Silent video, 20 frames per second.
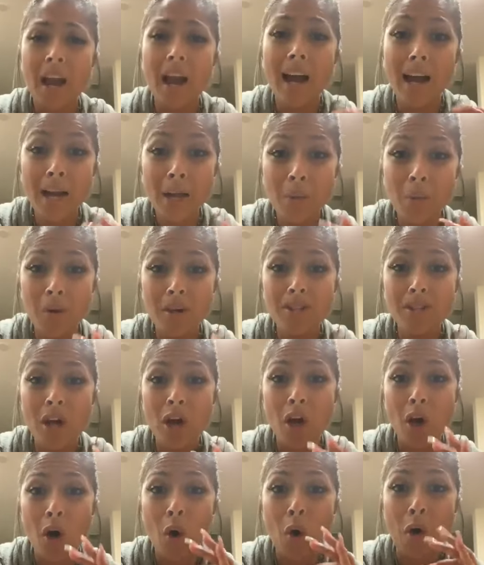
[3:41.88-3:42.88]
I was
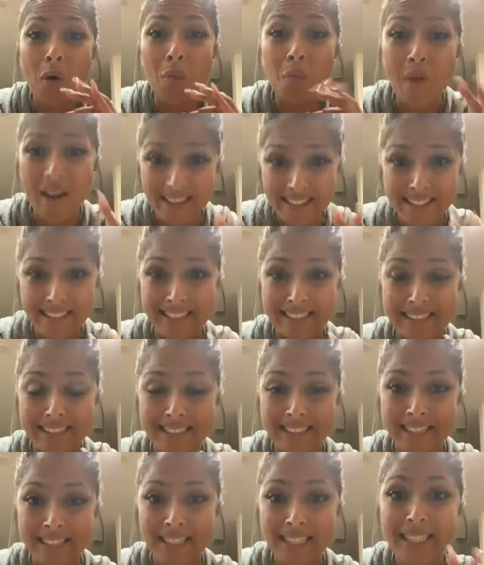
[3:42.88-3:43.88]

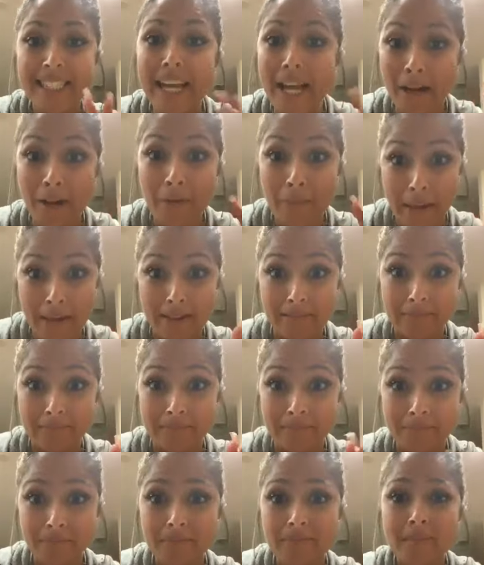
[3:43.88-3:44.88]
horrendous to get out of bed.
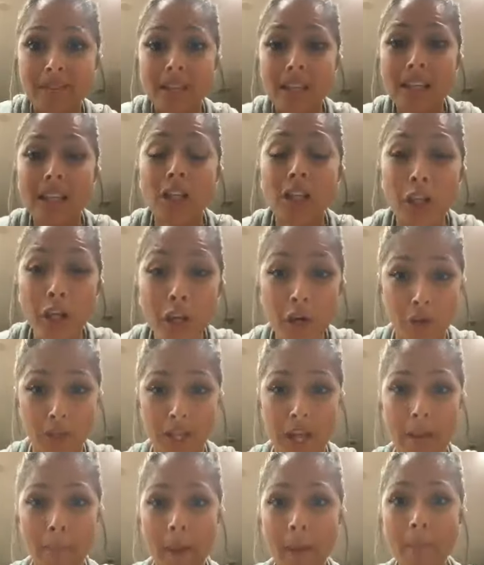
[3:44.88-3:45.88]

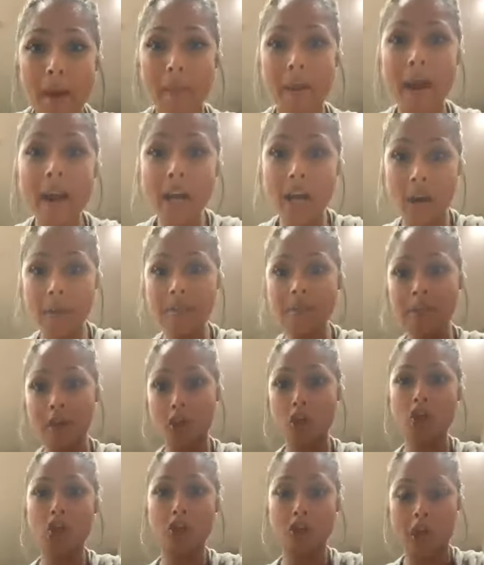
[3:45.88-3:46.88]
Literally, my mom had to come in
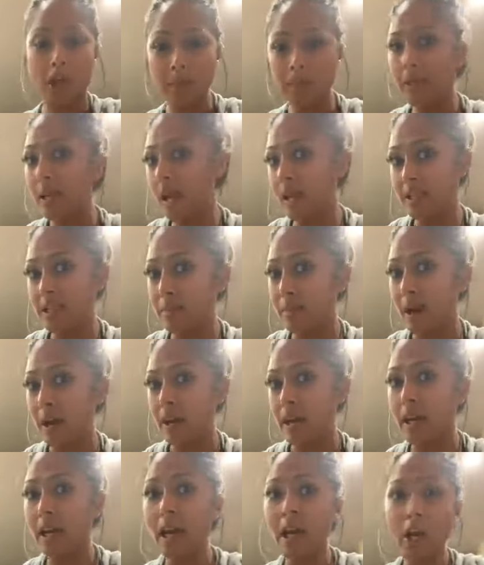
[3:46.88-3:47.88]
there. She'd try to be nice
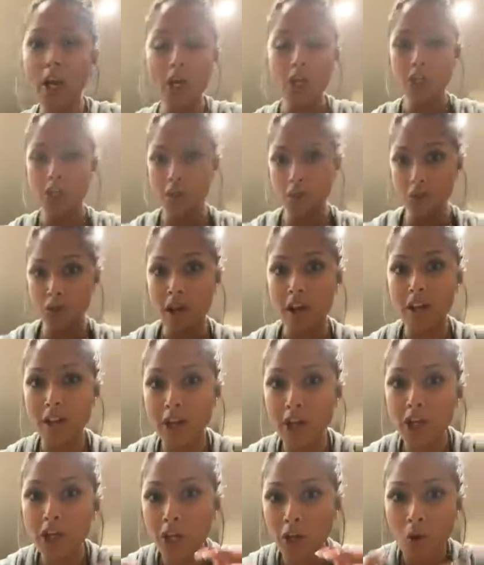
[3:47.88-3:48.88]
about it. She would try to,
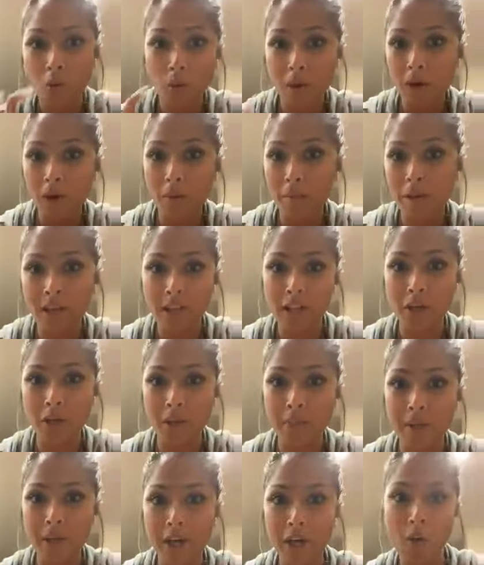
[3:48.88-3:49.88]
like, you know, wiggle me a
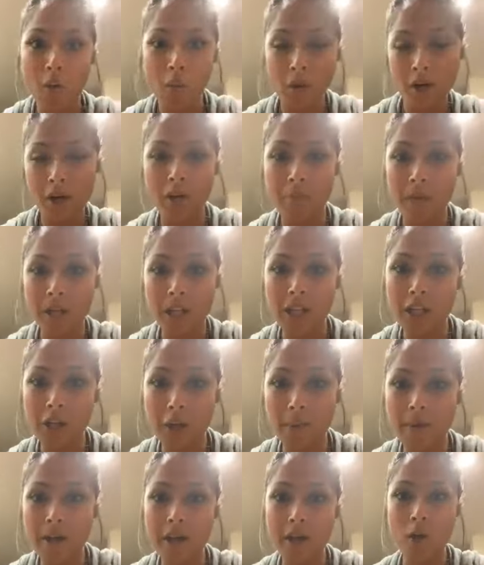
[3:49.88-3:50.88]
little bit,
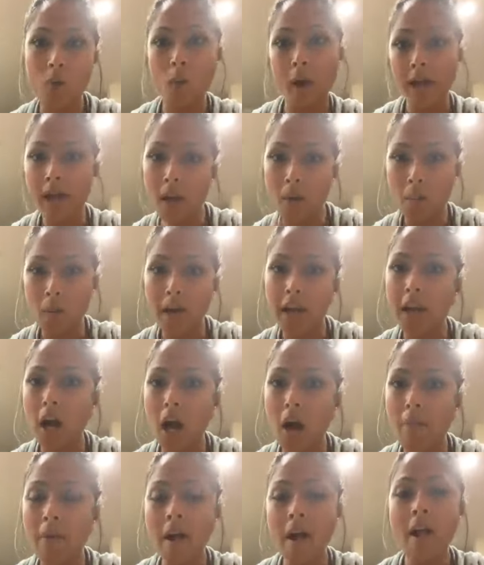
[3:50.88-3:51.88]
wake
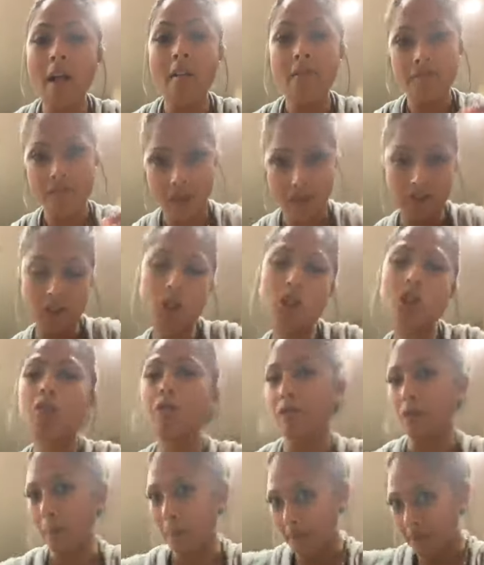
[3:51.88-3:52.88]
up. Then she'd
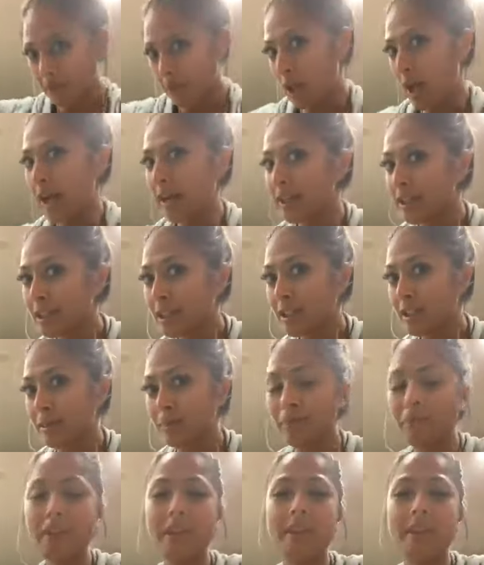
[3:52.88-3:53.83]
flip on the lights.